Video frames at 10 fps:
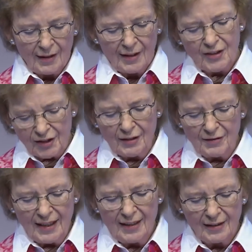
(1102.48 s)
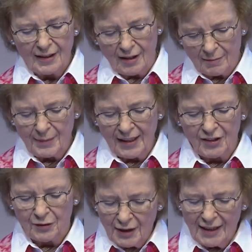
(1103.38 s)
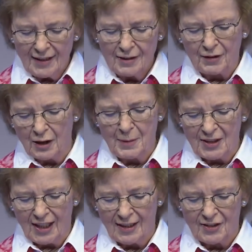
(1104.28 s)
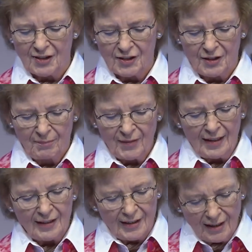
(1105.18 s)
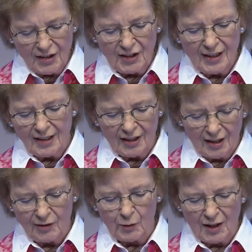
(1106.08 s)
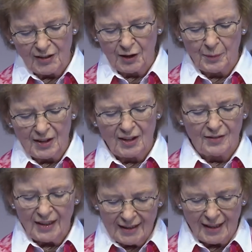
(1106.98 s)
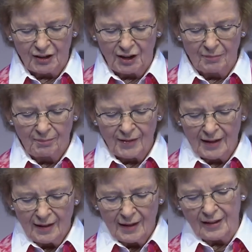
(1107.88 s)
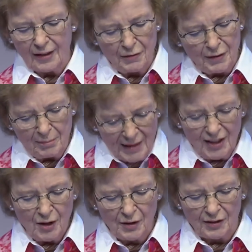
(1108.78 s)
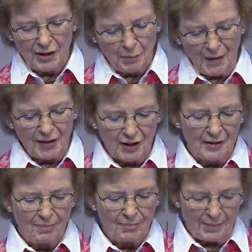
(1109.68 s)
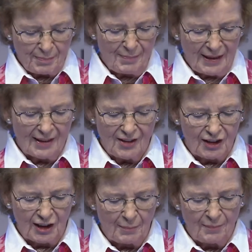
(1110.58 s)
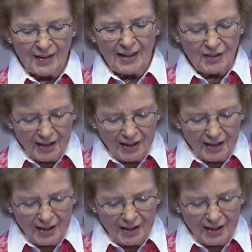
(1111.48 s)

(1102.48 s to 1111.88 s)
In surveying the complex array of global challenges, the devastating consequences of inaction and the often mediocre response by public leadership, it's